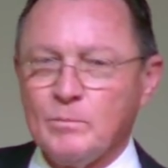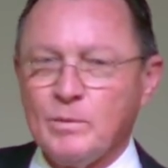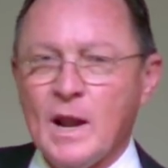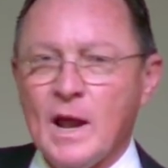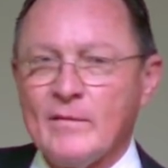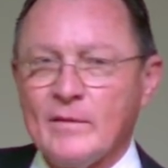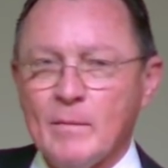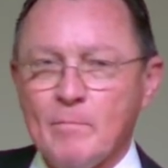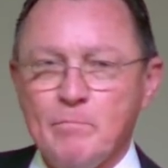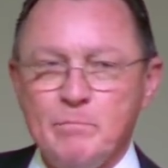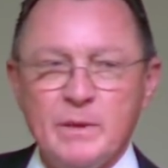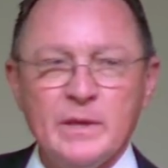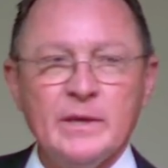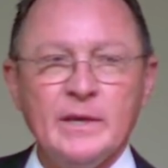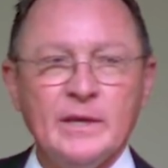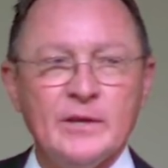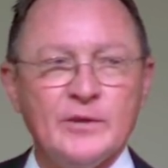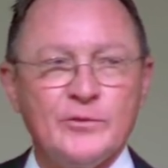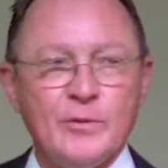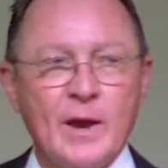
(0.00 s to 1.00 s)
Put out a
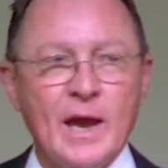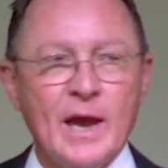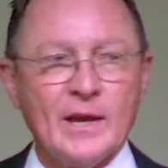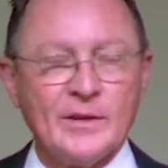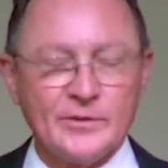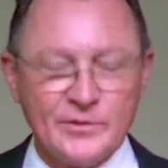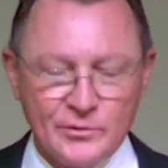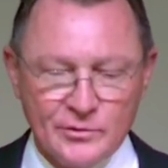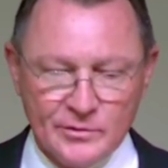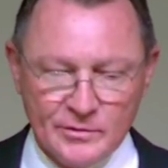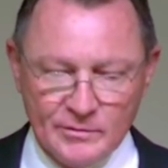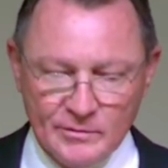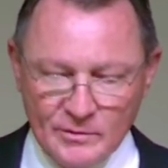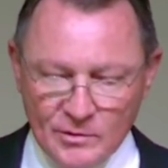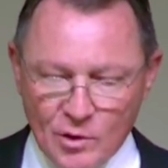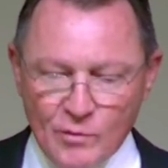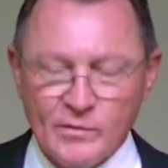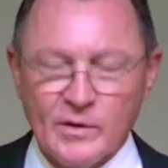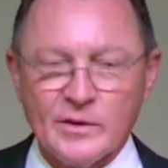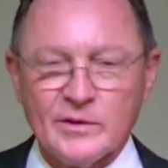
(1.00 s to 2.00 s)
billion tracts
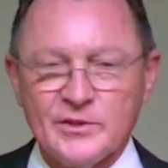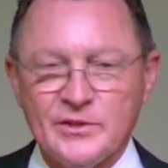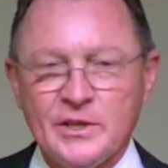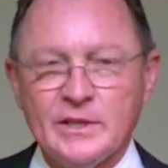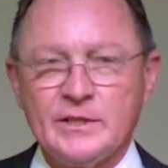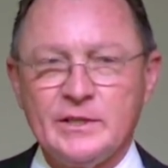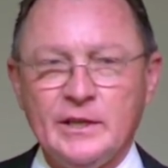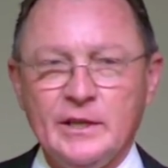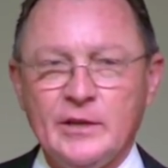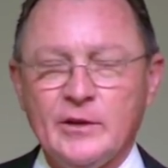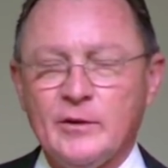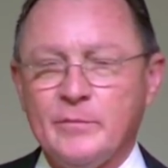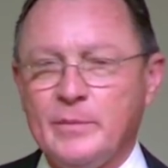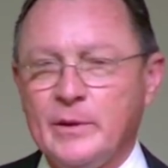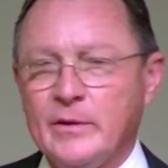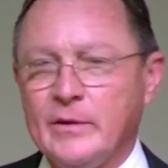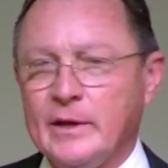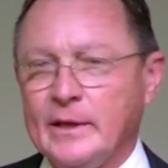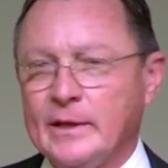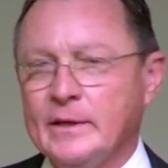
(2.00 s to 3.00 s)
over a 60 year
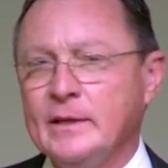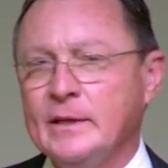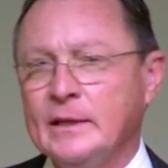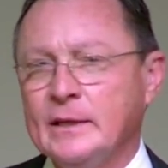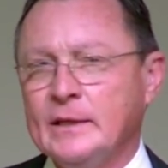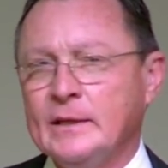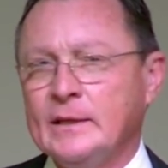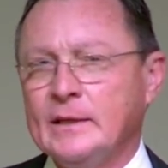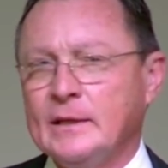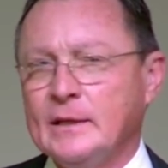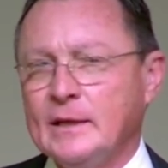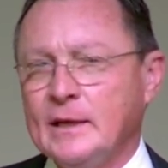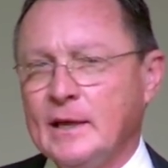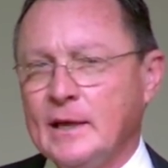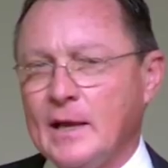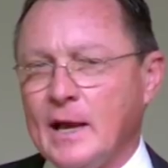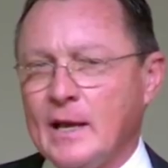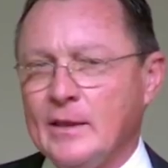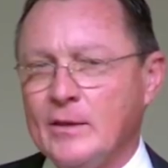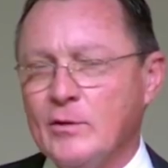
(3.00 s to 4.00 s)
period,
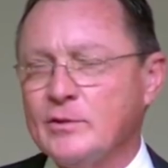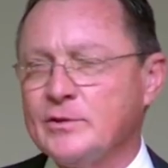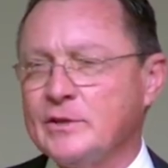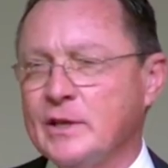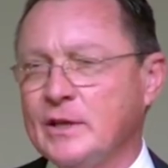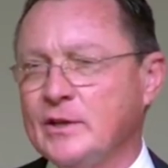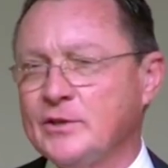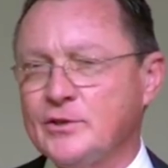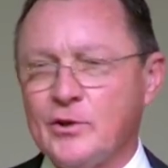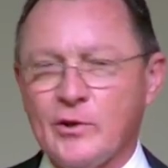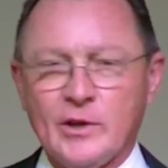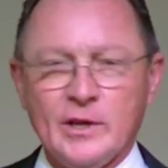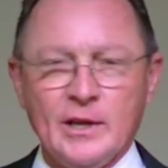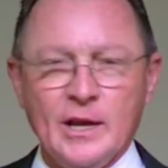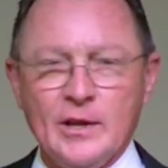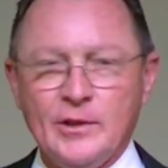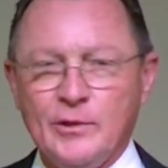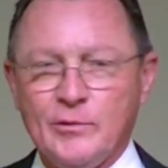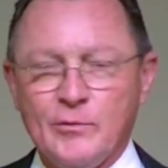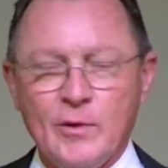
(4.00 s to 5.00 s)
and those things
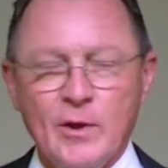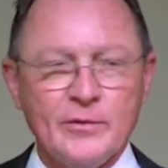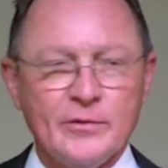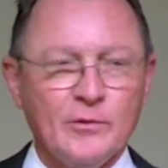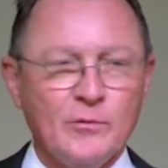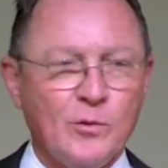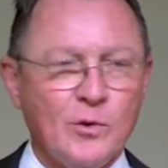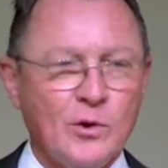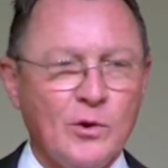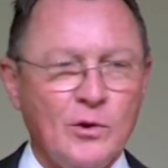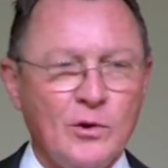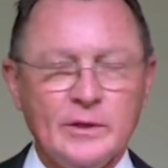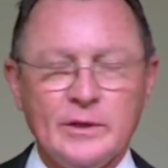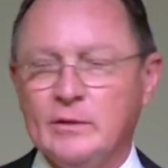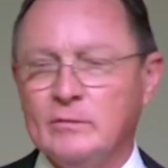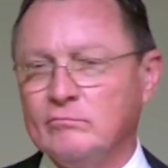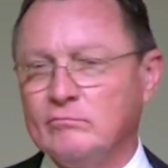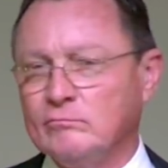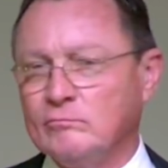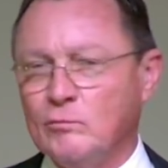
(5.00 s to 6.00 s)
circulate throughout the world
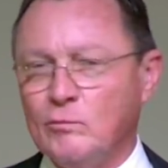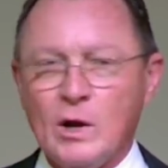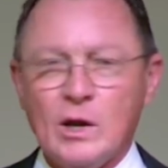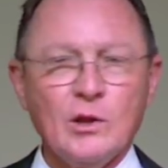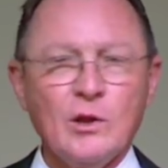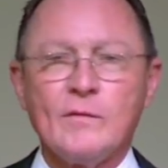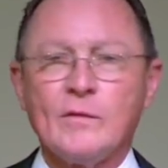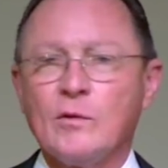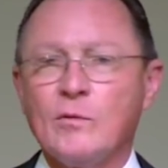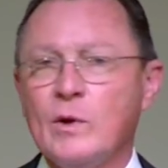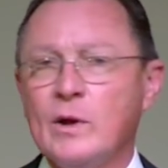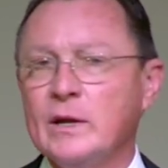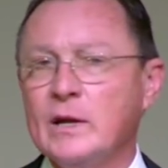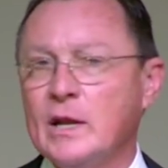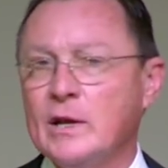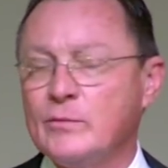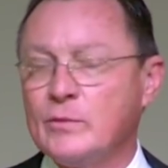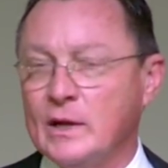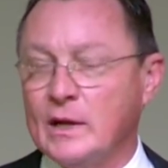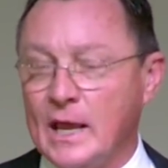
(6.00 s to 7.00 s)
in well over
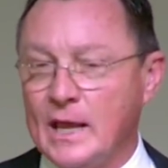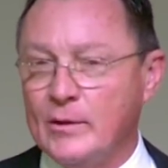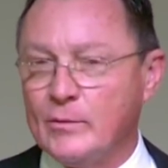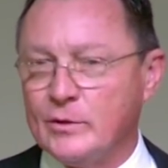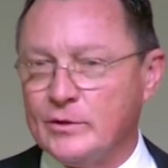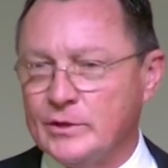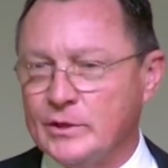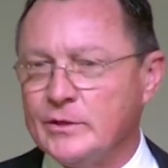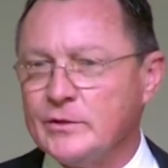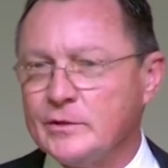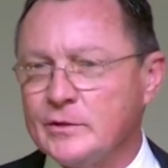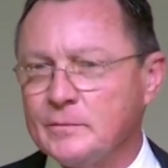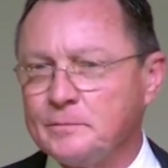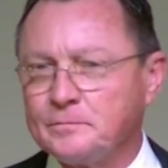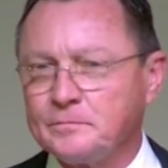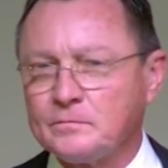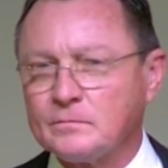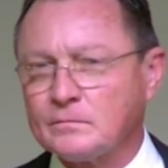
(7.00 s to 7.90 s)
100 languages.